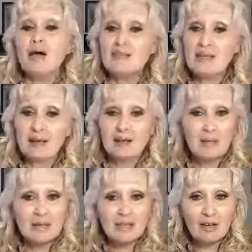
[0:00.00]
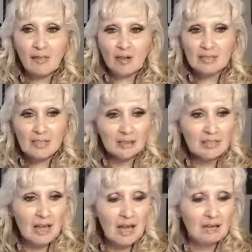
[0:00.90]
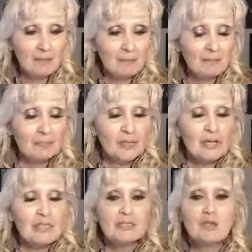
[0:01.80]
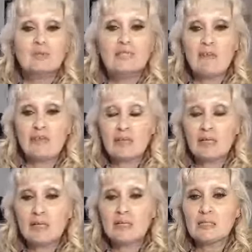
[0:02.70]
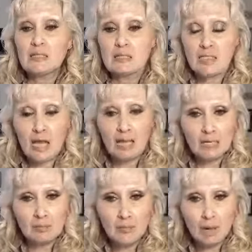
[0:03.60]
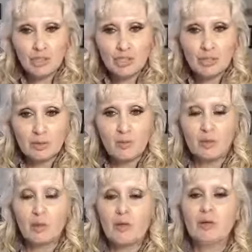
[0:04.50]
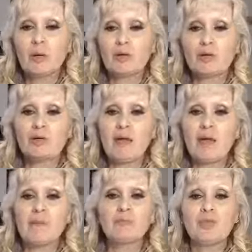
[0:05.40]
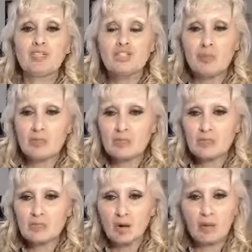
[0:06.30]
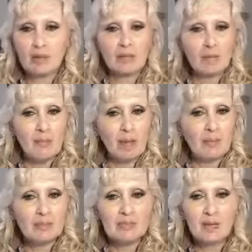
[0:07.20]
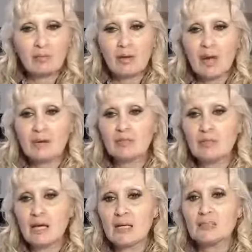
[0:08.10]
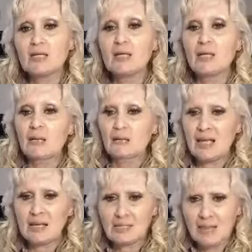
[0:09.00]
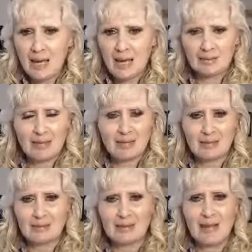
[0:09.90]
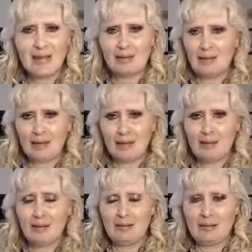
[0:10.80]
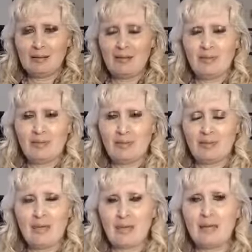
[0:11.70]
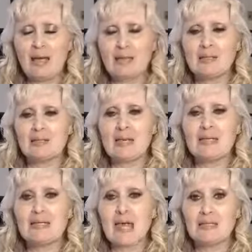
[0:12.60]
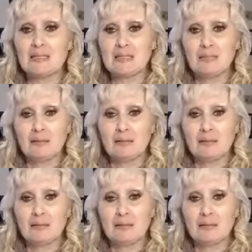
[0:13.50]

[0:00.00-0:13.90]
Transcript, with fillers: See, I got myself all tongue-tied. So definitely stay in motion with what you want to create. Get your business going. And maybe it's not right yet. That's a yet. That's not a definite thing. That is a yet.